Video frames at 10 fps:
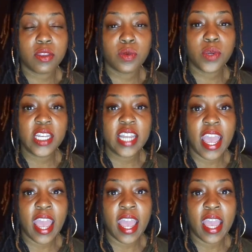
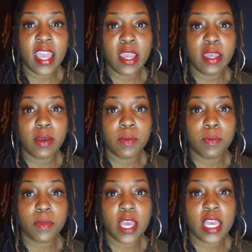3-day
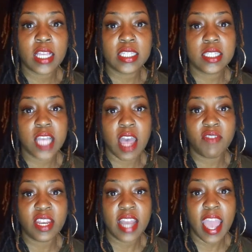and
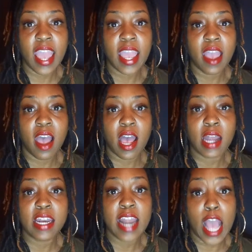
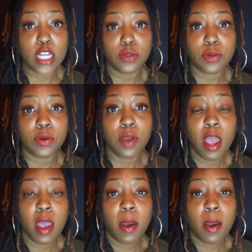7-day natural